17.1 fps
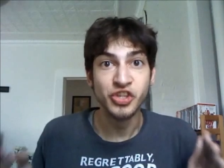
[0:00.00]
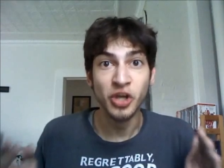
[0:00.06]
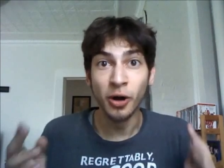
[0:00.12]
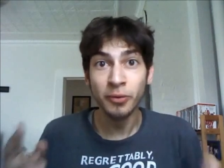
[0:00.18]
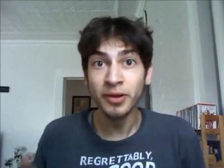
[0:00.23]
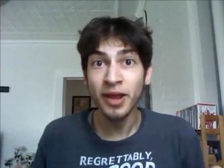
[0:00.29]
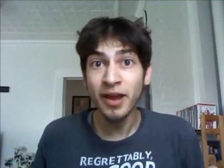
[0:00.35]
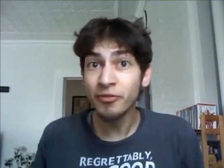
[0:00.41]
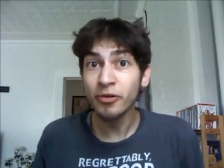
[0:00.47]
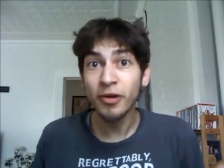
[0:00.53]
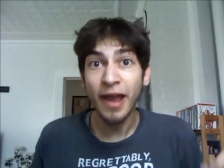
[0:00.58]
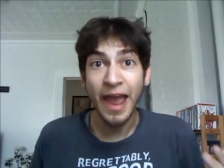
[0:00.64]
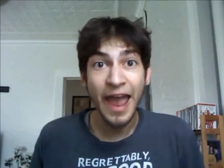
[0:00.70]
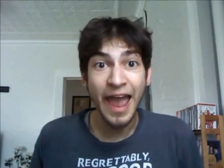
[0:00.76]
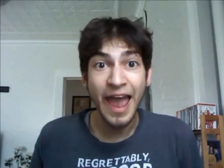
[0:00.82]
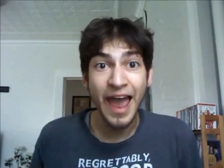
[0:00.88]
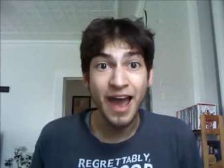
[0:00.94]
don't ever
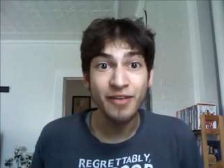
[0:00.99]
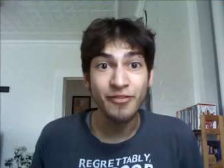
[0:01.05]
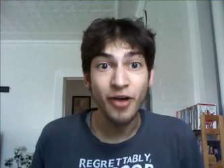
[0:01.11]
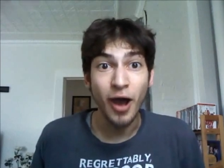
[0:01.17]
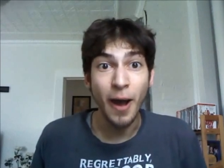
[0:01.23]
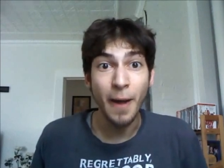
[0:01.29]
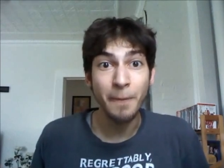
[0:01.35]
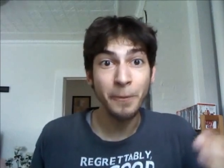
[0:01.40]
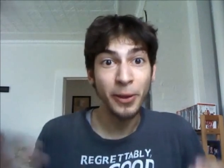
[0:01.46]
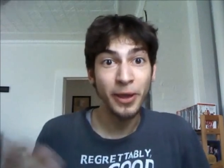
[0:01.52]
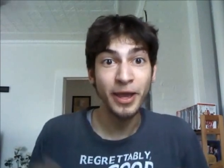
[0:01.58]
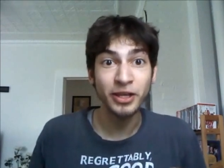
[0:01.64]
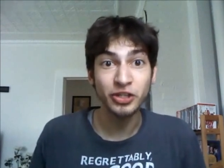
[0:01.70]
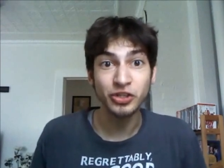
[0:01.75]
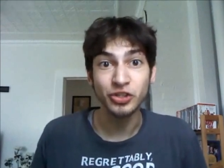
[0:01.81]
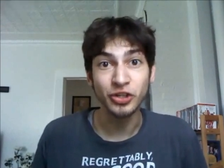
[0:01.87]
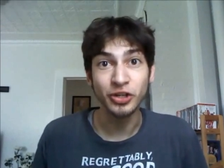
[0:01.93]
have a
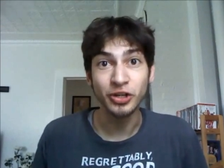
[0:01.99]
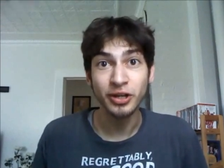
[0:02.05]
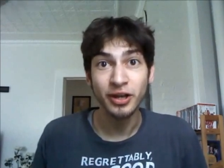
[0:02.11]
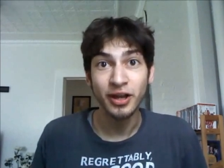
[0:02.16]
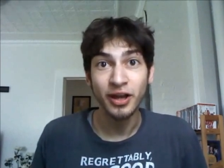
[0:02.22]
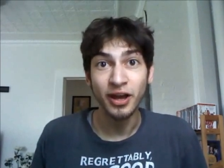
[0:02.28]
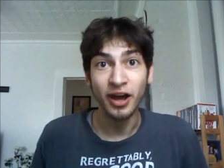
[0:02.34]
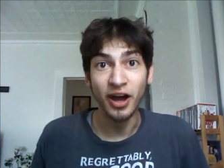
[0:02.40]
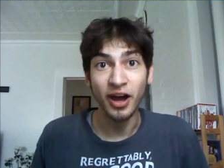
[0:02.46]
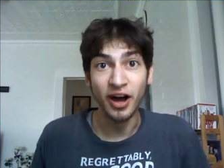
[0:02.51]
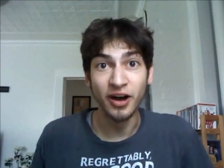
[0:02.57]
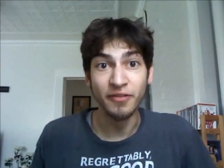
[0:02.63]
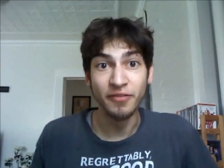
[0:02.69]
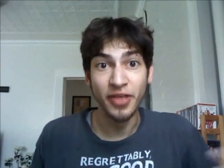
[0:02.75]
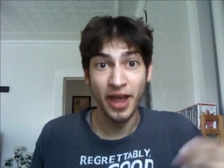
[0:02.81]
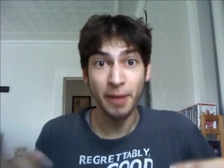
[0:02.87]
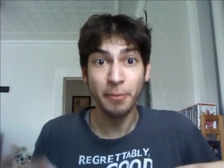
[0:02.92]
picture
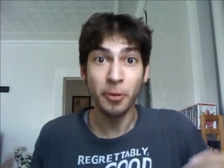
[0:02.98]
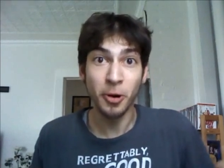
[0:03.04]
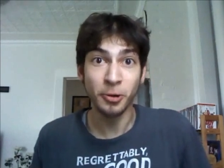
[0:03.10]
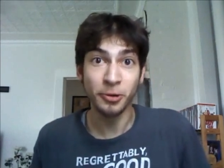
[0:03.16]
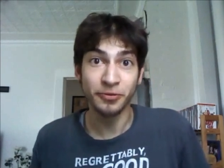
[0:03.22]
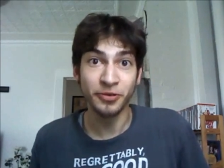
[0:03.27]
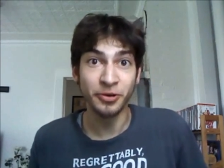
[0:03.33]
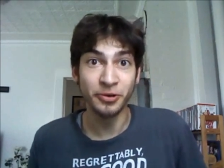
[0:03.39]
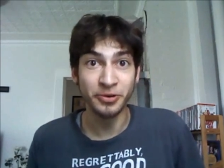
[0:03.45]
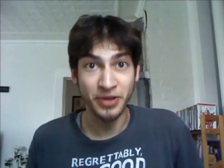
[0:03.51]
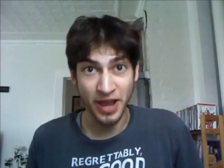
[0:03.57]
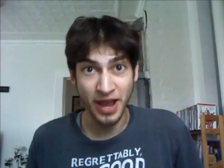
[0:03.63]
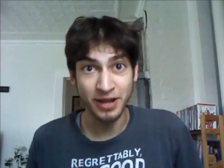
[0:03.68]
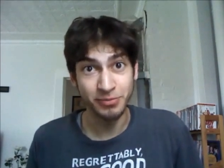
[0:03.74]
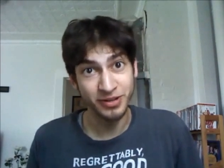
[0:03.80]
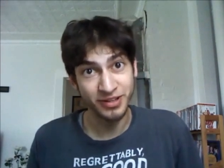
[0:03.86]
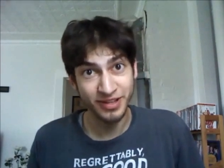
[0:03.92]
of that part of your
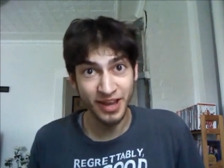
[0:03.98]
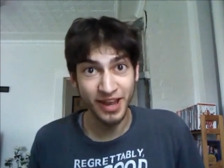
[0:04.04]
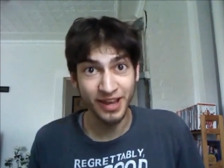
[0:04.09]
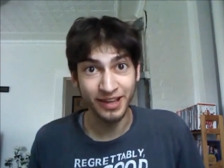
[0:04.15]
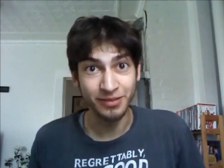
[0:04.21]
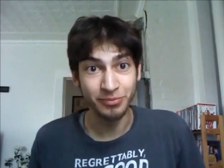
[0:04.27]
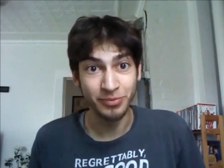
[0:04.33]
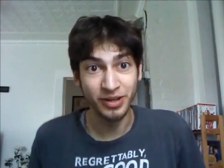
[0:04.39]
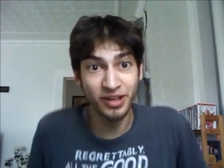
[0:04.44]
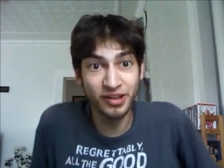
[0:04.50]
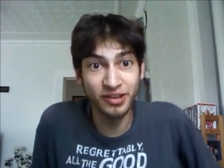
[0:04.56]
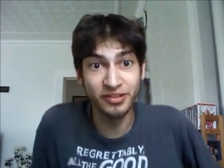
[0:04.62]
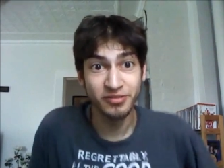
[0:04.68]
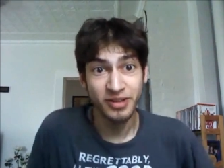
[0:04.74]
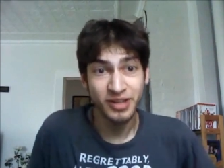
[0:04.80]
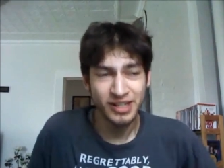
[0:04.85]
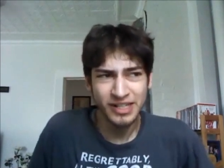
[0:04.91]
anatomy taken
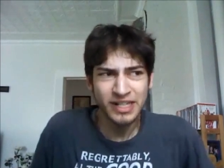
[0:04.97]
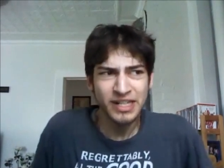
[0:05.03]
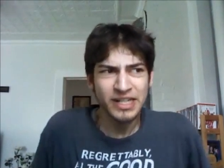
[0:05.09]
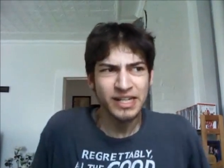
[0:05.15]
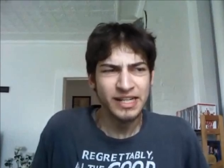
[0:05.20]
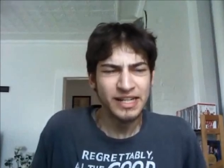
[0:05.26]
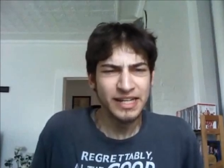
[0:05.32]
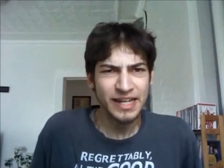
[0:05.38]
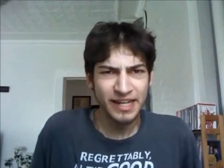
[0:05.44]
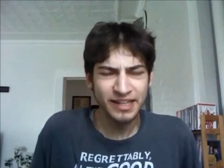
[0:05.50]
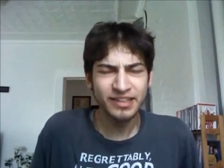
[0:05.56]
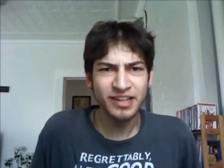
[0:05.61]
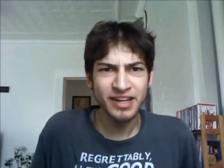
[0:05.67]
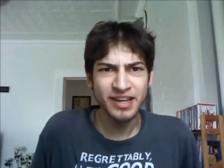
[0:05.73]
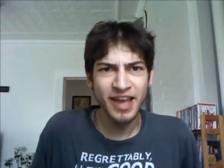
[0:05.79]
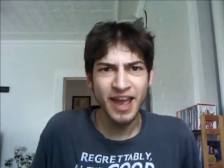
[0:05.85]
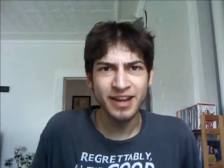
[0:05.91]
because it's
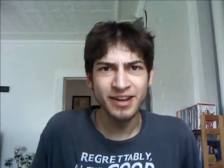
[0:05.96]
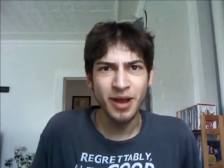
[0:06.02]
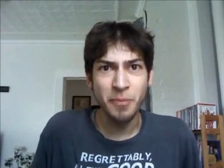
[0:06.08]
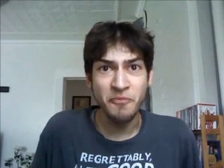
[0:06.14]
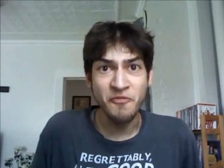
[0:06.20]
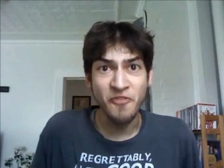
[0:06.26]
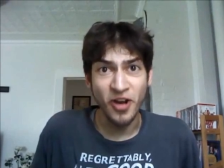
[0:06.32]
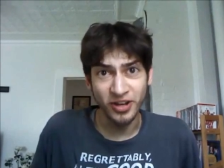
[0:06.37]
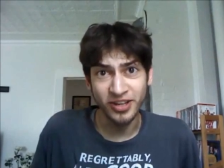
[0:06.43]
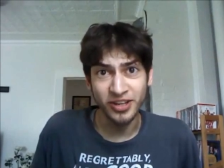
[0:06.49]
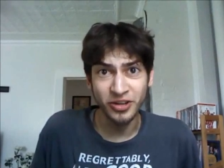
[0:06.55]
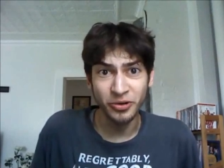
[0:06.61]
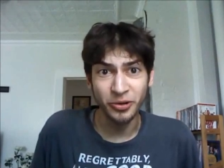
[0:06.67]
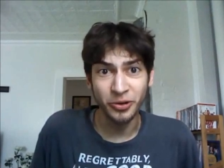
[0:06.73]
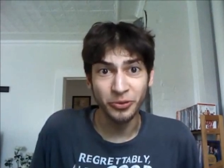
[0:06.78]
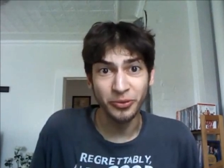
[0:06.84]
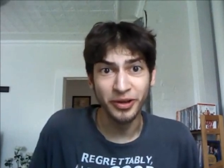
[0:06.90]
going to end up fucking
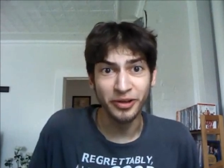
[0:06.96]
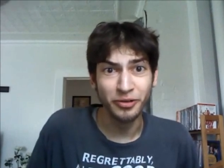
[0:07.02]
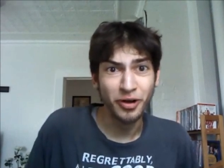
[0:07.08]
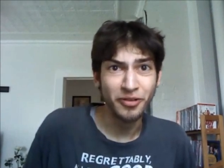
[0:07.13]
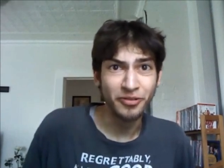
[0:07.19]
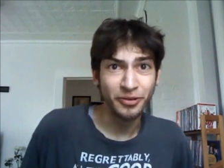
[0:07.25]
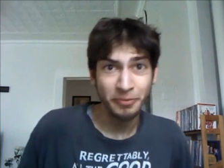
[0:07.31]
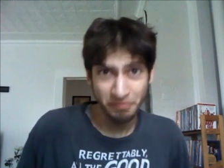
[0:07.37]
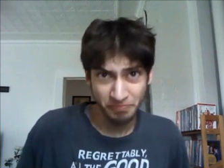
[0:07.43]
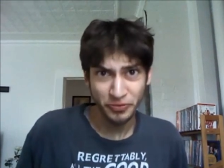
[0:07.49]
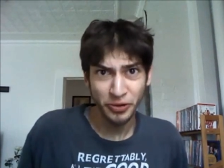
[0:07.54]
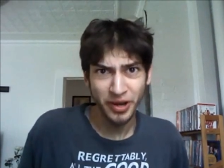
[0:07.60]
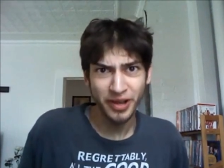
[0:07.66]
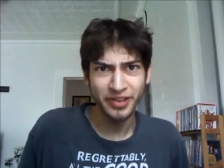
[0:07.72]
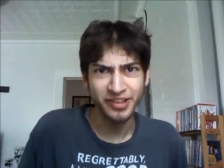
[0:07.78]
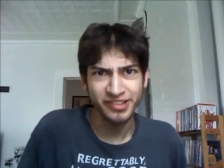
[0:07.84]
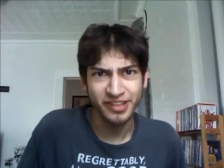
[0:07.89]
your career over.
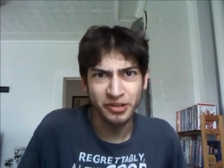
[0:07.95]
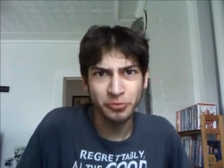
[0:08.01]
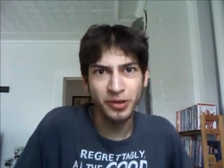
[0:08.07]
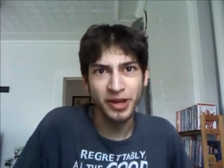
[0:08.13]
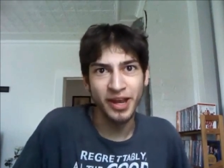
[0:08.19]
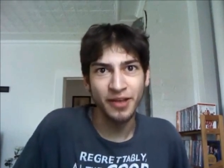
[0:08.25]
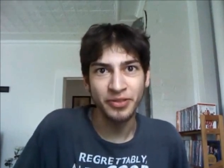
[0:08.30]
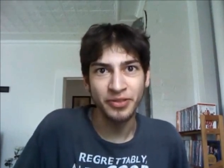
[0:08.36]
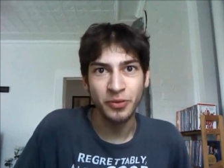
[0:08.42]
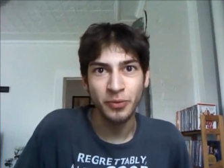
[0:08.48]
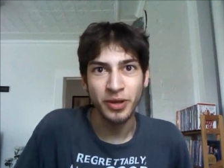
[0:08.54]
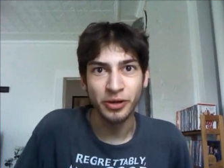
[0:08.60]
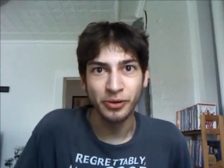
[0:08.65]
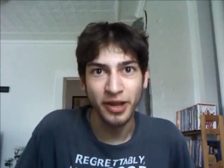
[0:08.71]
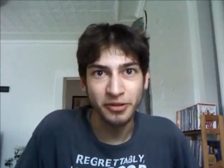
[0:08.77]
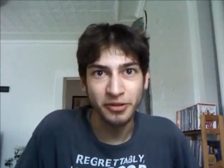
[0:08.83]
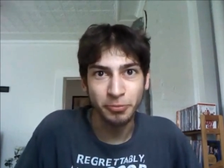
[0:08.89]
Or at least that's what Anthony
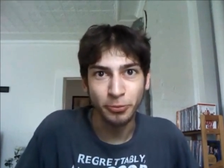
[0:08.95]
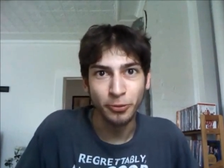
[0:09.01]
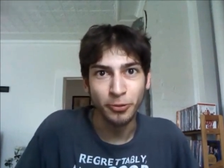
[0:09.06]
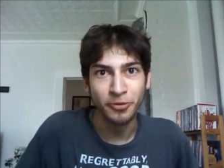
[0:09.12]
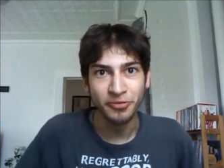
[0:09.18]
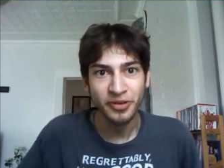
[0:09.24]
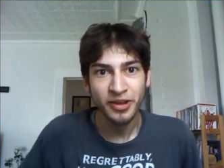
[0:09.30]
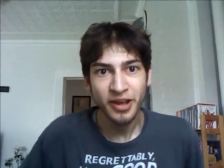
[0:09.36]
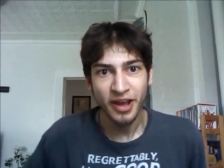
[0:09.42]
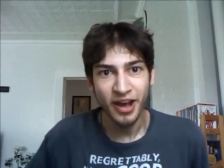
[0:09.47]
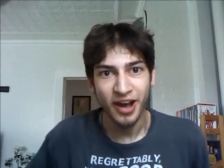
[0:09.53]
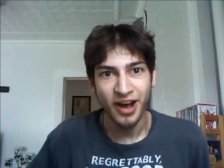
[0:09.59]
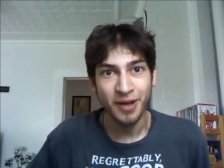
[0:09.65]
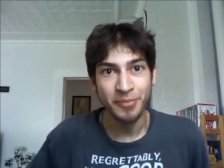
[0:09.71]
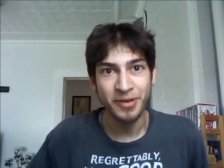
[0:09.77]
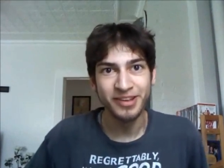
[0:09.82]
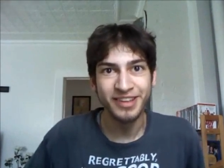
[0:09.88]
Weiner has proved
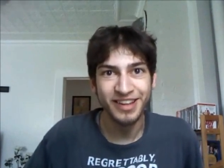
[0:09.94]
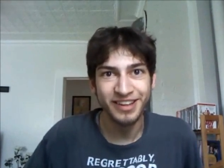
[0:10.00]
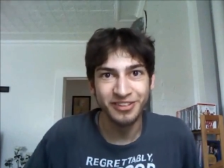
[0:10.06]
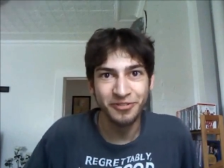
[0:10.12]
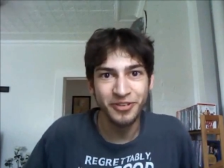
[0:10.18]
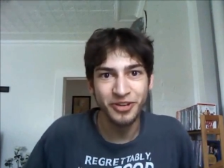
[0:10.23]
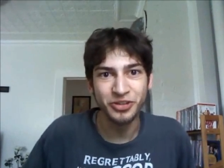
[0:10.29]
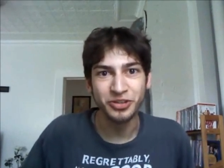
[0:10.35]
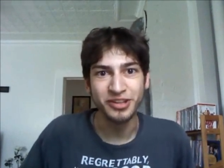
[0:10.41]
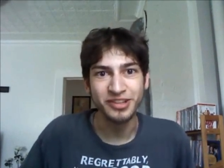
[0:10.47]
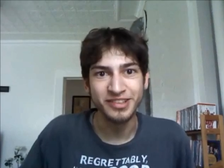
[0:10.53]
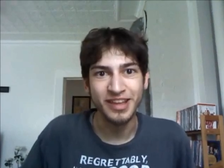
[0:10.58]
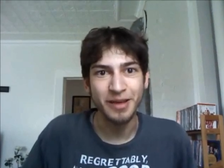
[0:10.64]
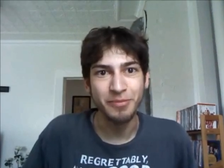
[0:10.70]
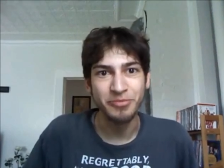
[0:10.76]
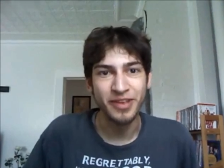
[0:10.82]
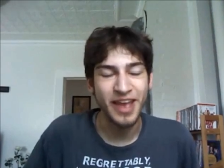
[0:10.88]
um, as he has officially
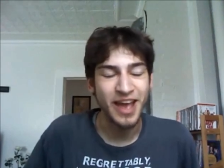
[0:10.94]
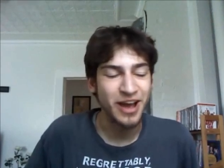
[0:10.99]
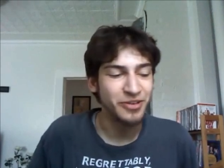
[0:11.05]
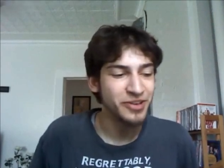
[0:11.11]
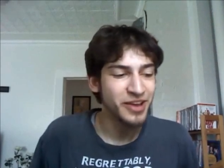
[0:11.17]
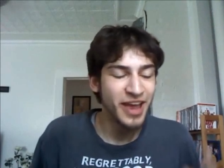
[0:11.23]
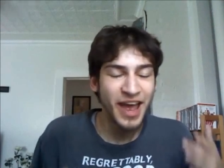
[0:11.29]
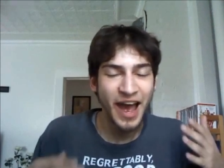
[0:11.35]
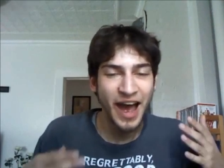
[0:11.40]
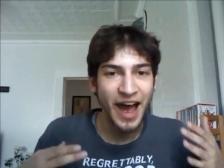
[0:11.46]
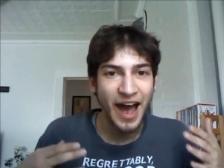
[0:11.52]
stepped down.